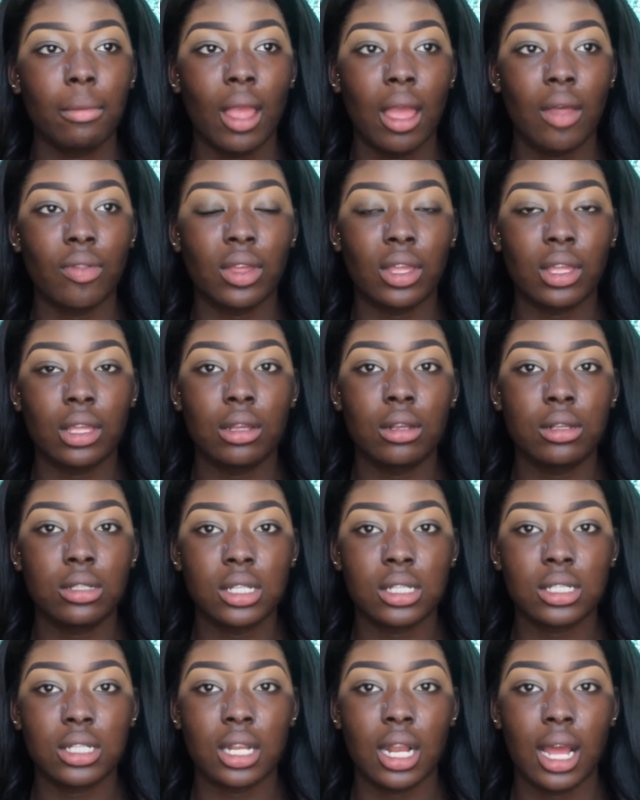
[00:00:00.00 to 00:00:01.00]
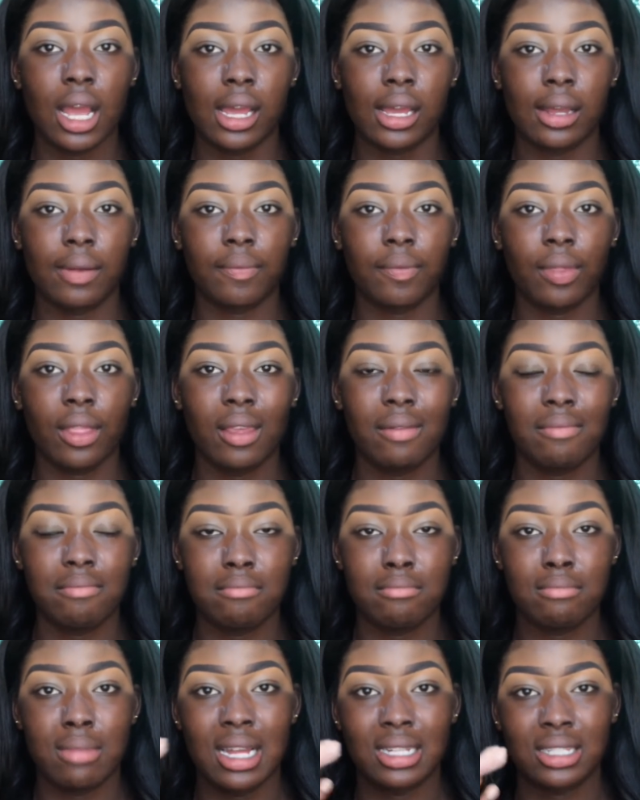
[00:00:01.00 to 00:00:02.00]
And they use it to like
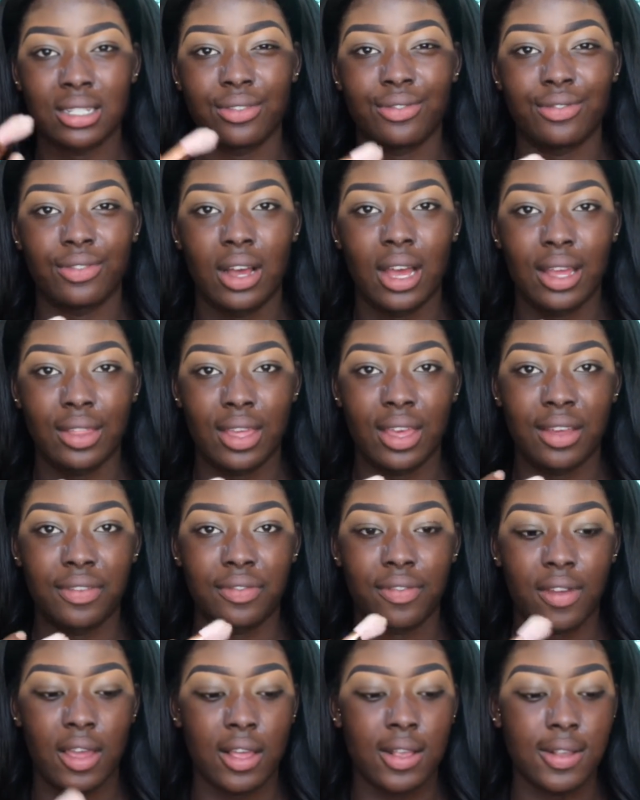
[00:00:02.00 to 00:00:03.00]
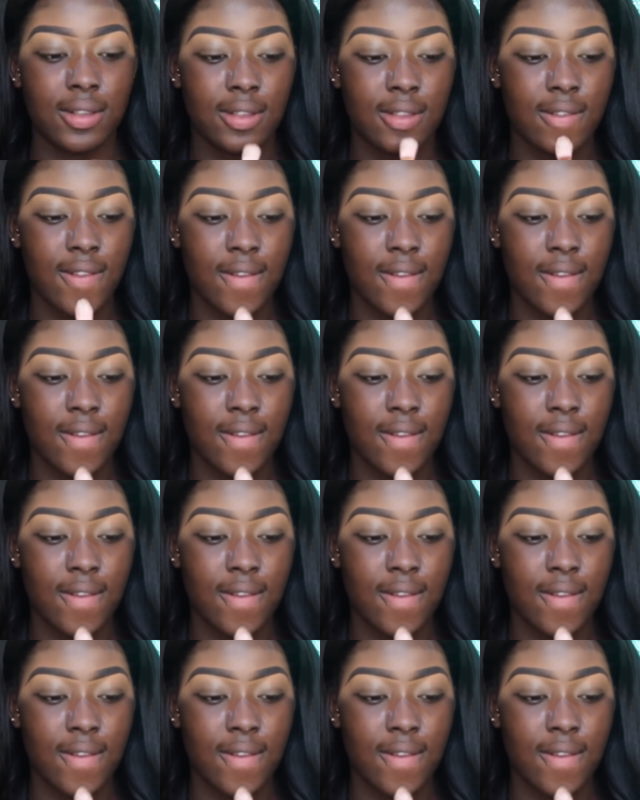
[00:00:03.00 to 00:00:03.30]
mattify their face.